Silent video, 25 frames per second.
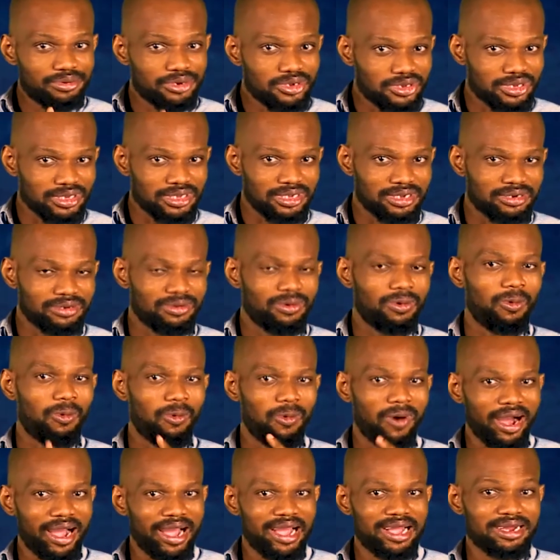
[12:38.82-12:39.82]
reason
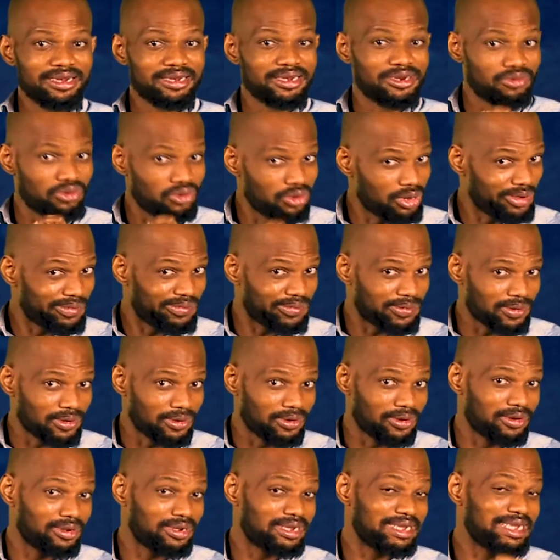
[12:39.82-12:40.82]
why the rule of
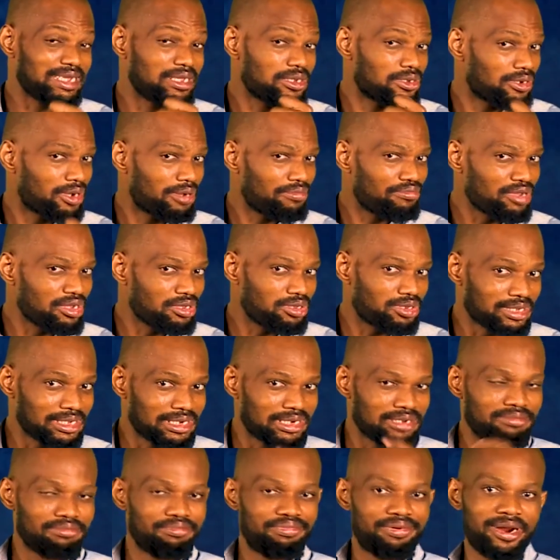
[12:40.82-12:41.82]
law is not
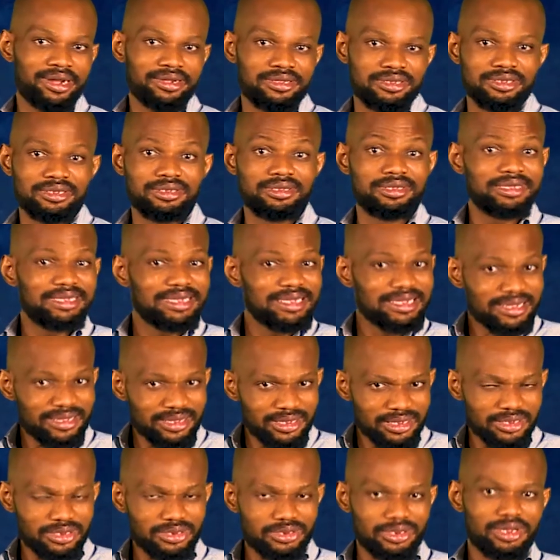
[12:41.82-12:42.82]
maintained in practice
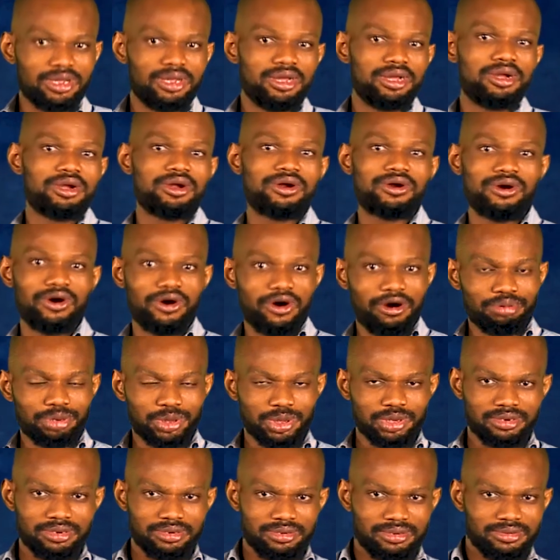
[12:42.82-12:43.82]
is
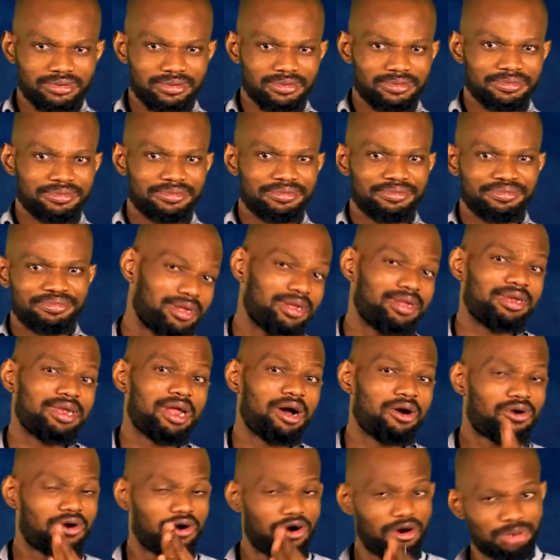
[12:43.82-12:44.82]
corruption.
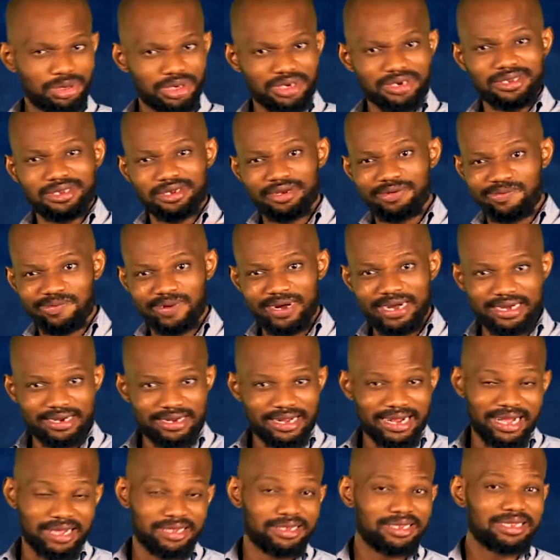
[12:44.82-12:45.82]
Now, corruption is defined
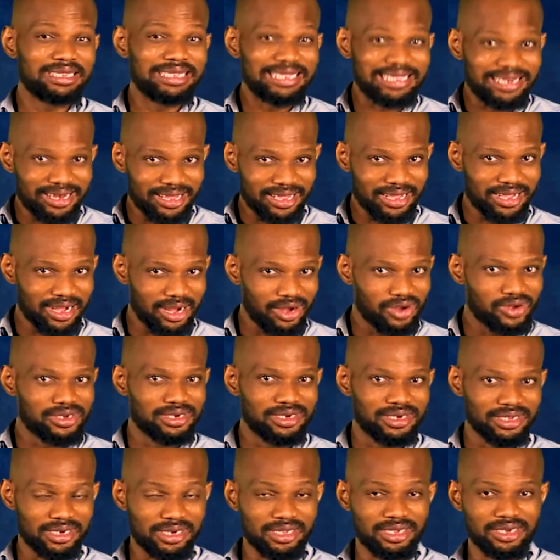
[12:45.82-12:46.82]
as illegal
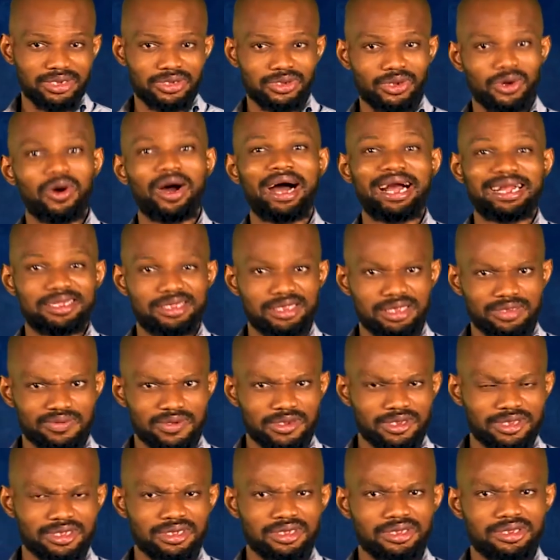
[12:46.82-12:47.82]
dealings or
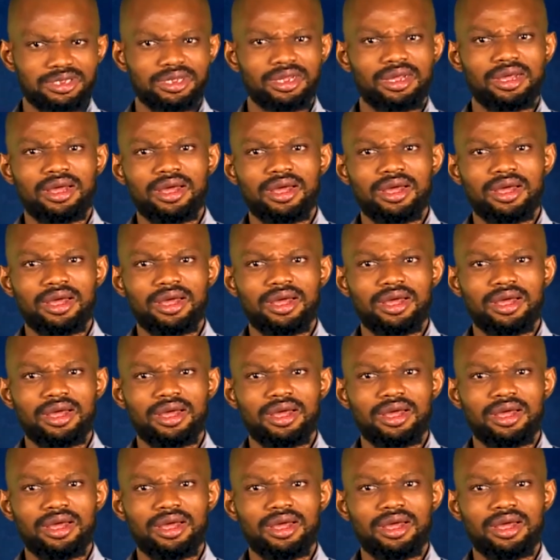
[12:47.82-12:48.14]
activities.